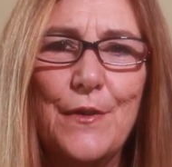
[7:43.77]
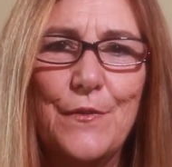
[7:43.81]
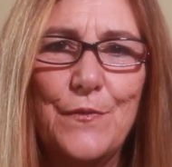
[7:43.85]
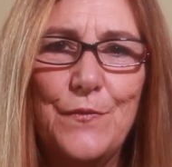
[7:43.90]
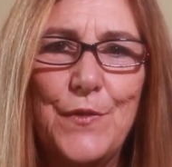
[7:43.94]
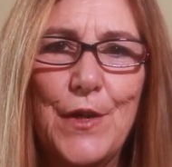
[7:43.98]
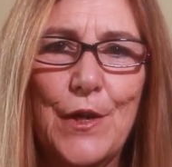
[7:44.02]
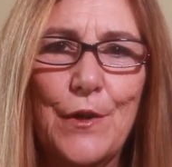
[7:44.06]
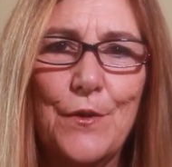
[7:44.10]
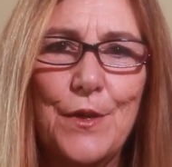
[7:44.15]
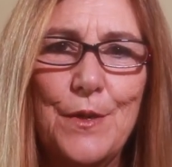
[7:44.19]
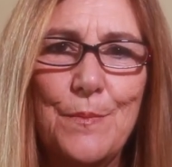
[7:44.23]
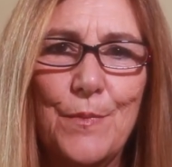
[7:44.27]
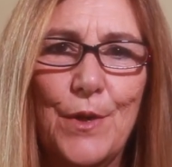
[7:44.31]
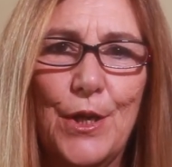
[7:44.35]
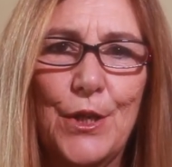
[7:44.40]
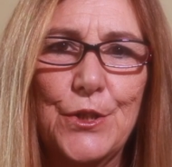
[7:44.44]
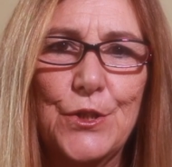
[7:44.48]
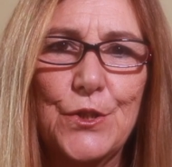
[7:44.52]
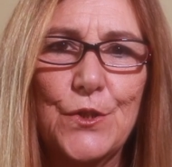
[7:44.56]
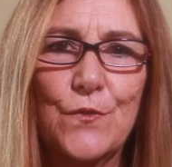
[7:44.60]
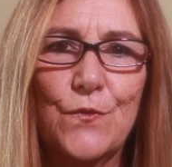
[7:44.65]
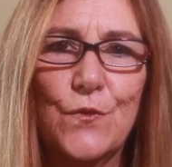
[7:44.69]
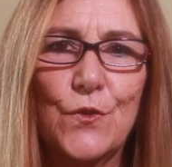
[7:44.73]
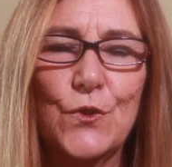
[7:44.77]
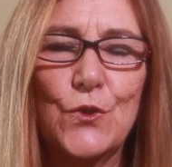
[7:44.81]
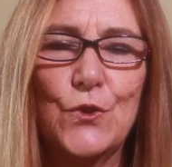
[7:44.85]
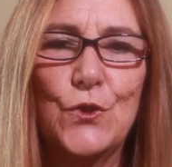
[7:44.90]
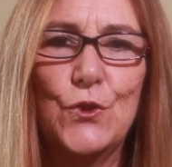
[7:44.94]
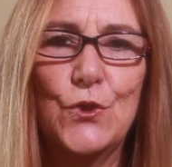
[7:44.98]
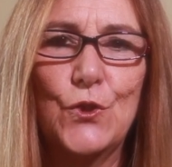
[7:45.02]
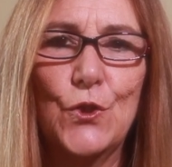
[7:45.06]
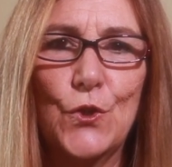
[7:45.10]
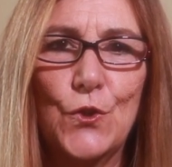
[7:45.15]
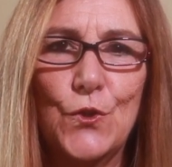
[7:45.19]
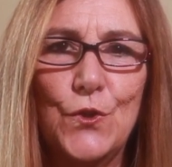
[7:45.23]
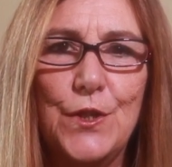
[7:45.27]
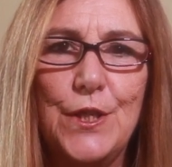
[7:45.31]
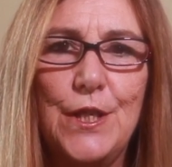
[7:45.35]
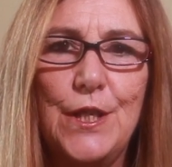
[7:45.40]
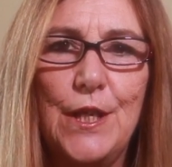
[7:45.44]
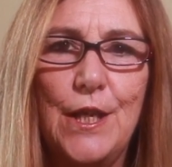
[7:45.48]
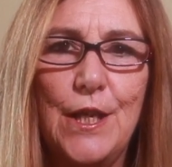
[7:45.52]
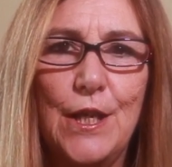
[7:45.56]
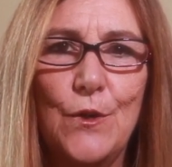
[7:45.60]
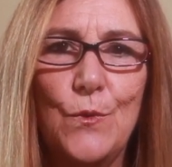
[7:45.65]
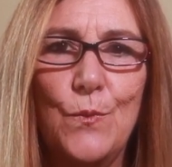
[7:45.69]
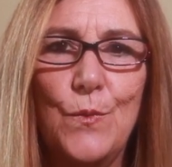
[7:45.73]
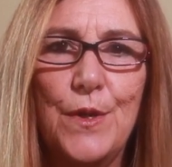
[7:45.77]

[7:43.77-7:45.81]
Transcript: very much for journeying